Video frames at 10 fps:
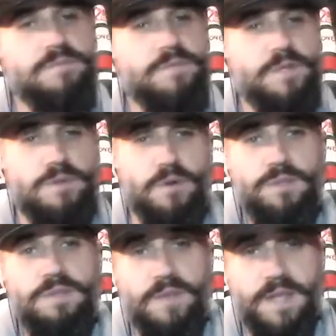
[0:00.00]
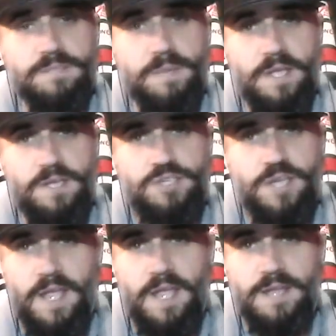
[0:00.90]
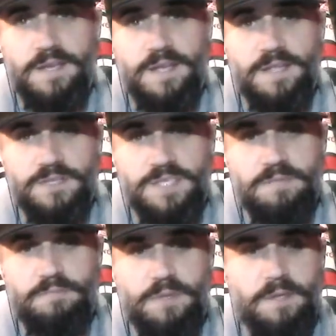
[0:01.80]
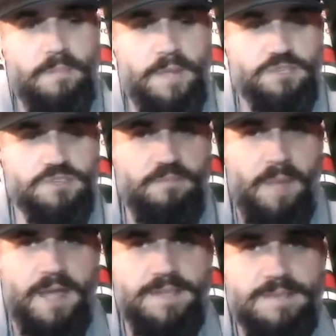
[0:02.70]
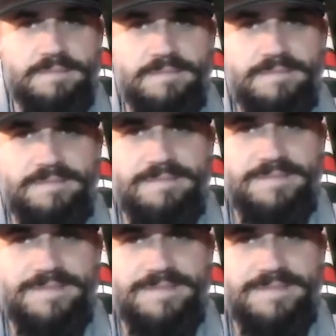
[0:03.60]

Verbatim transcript: Unfiltered OnlyFans page, and you'll see pictures of Matt. We